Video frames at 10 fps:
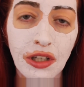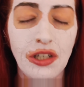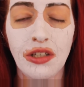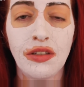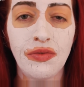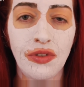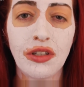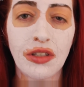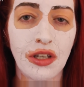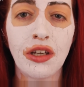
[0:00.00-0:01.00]
it just
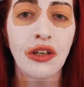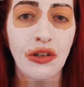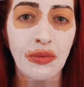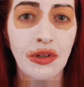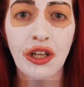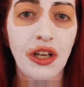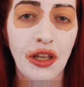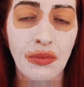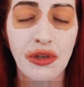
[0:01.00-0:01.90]
feels like a normal clay